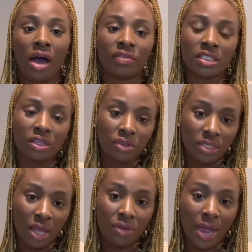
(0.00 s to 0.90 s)
Obviously, there's
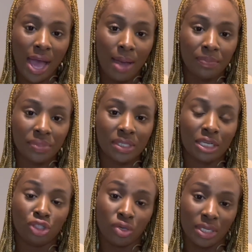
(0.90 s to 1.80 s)
other apps
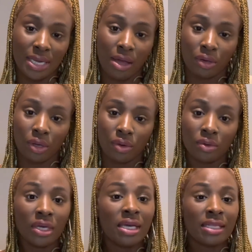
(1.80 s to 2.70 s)
that you can download